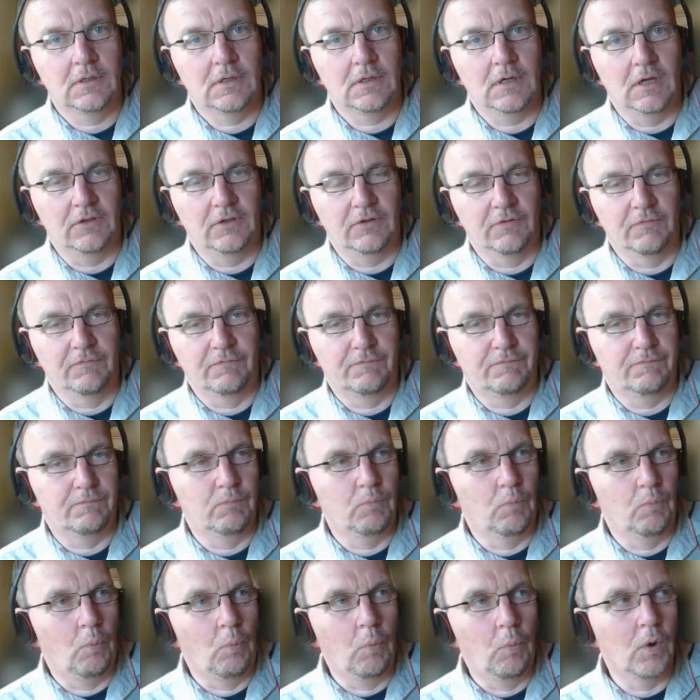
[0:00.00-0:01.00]
The
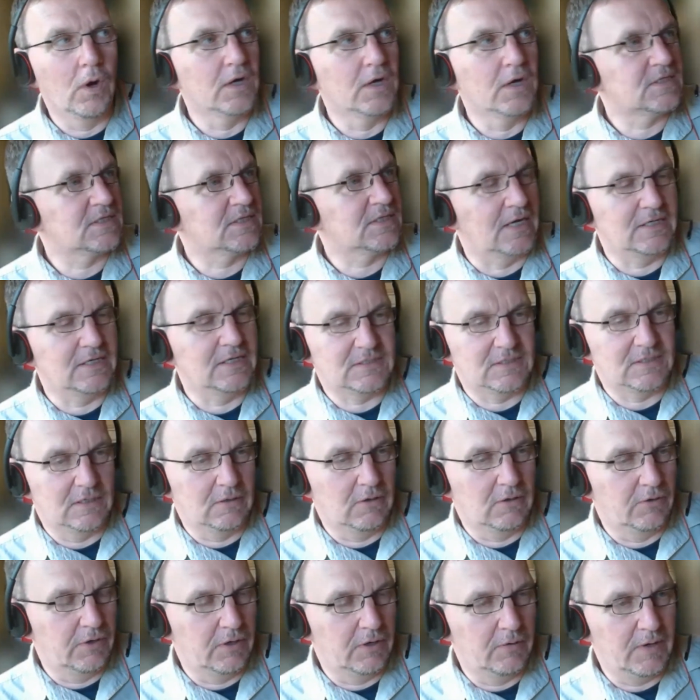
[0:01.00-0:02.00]
worst case
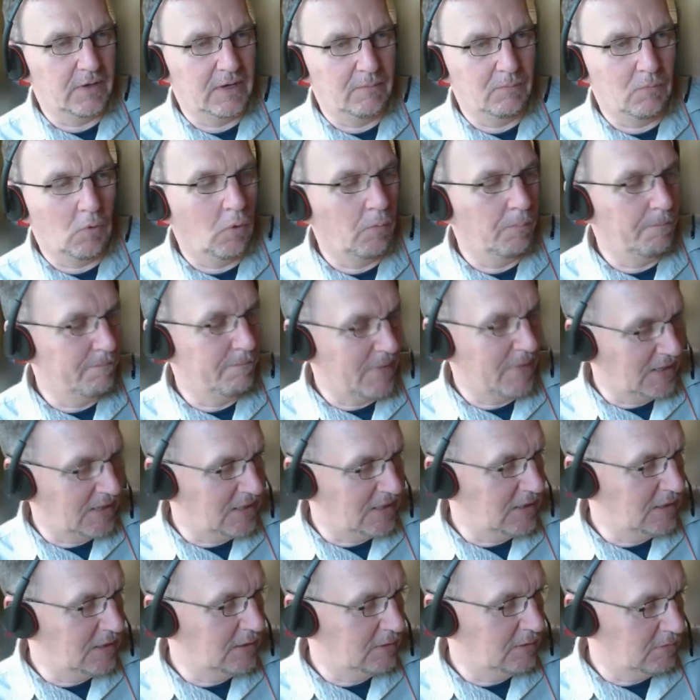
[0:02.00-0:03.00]
scenario on
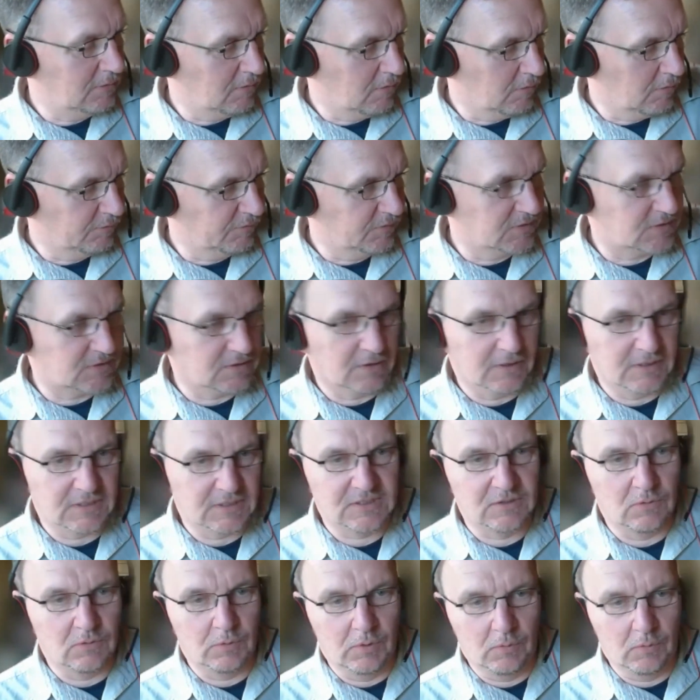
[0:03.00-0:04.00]
many of the sites
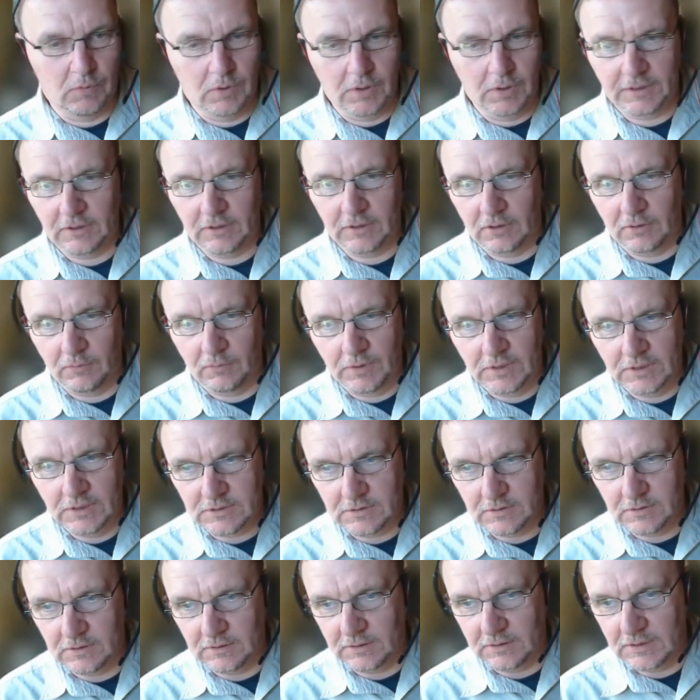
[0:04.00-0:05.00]
that we're working on, and we are
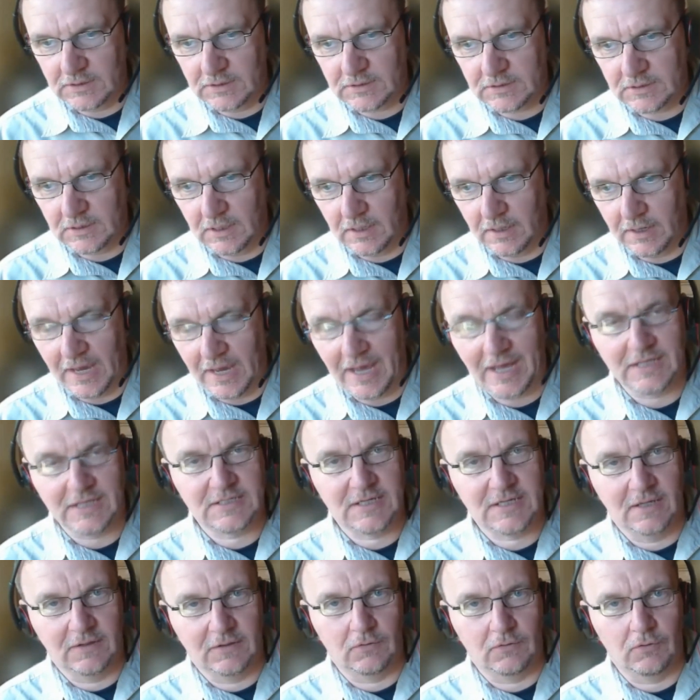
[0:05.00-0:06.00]
doing this at
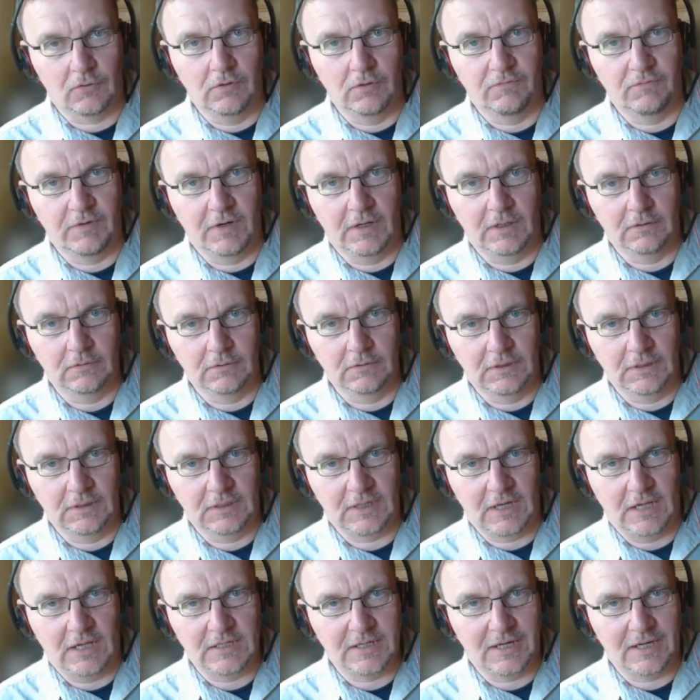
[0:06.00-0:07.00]
Heathercorrie Vale in
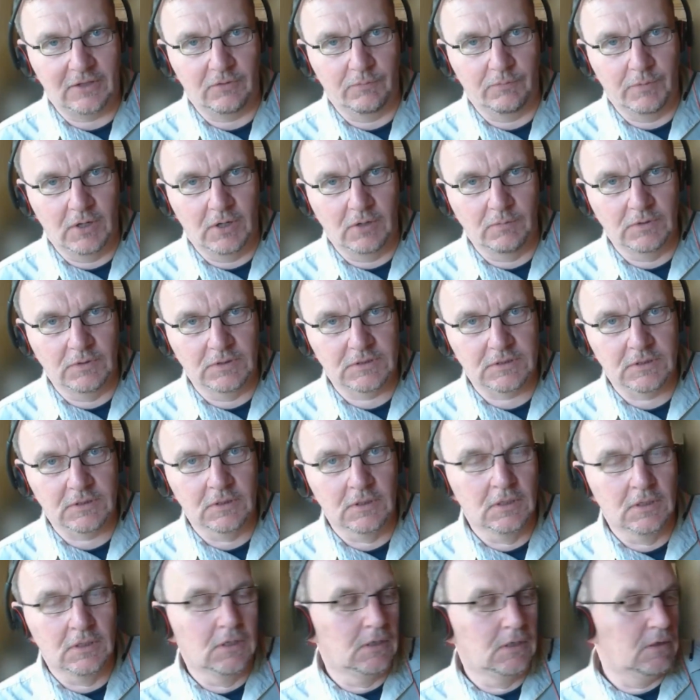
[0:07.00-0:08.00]
Kent at the moment,
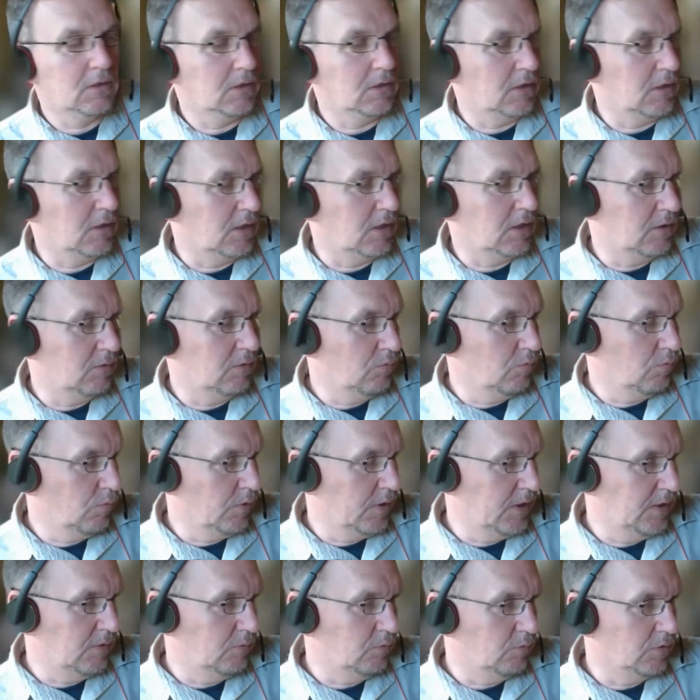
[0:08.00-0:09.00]

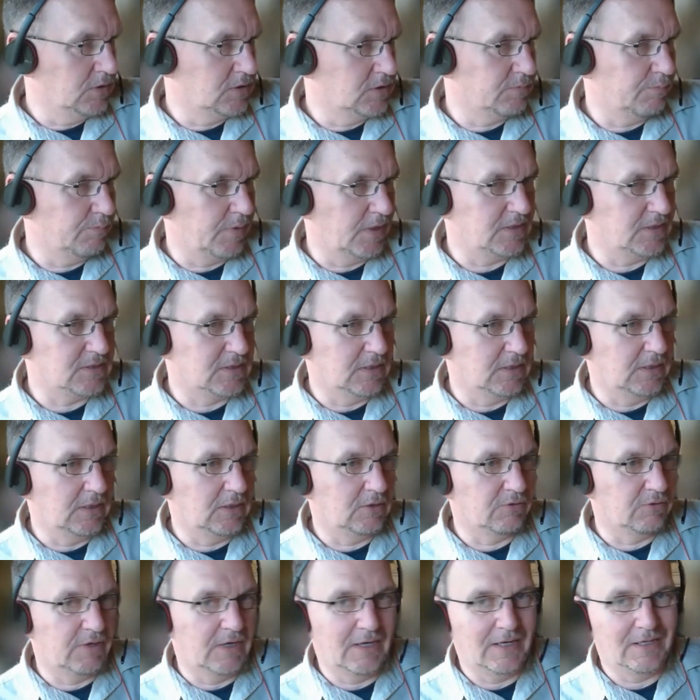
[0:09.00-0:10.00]
we would basically
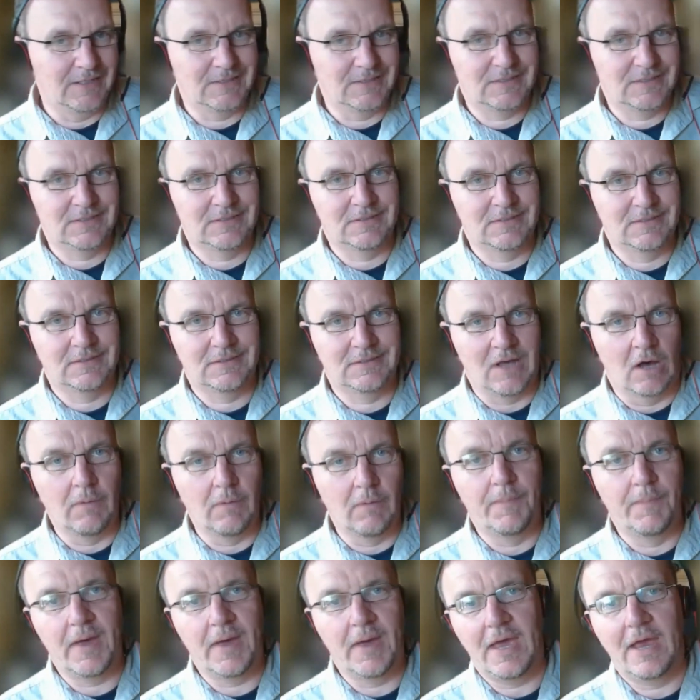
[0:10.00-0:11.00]
create a
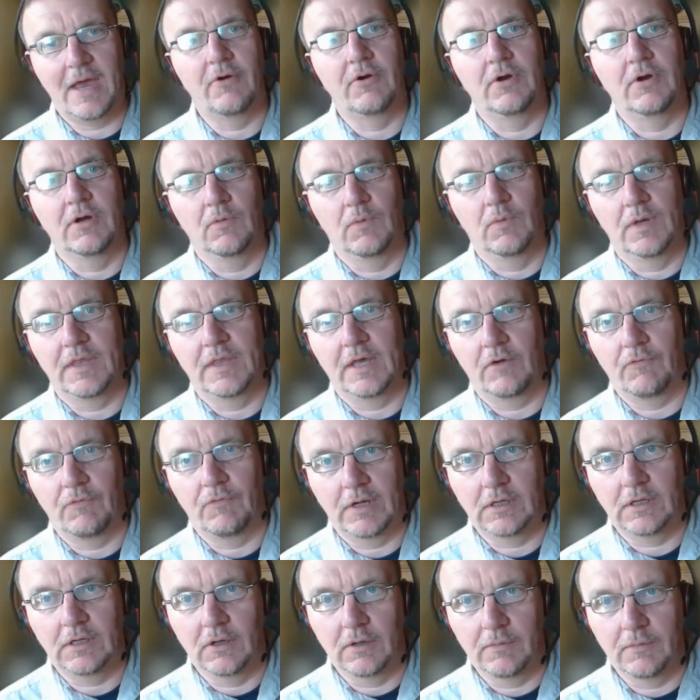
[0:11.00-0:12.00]
sub area where that
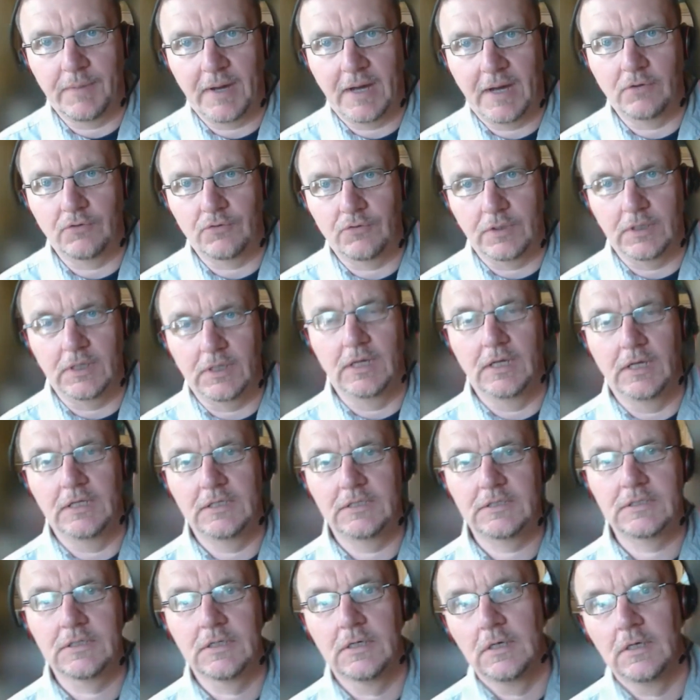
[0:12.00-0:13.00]
red line boundary
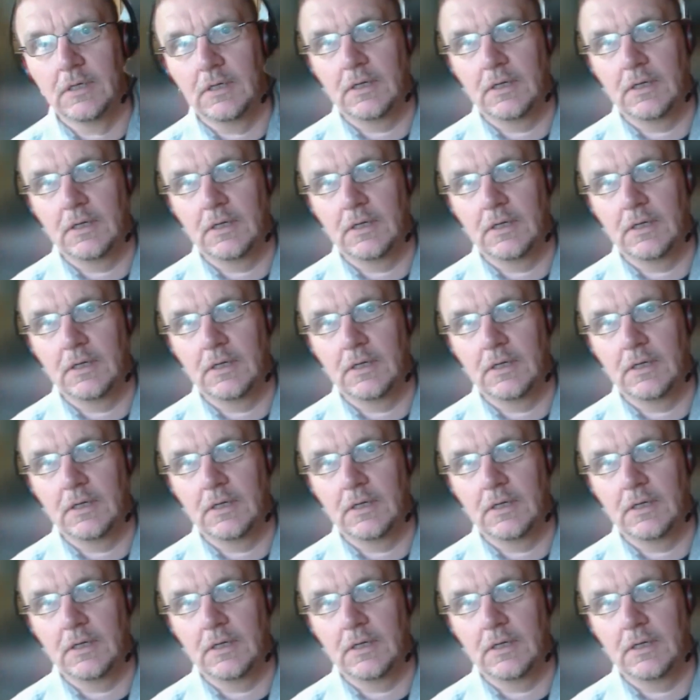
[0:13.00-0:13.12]
is,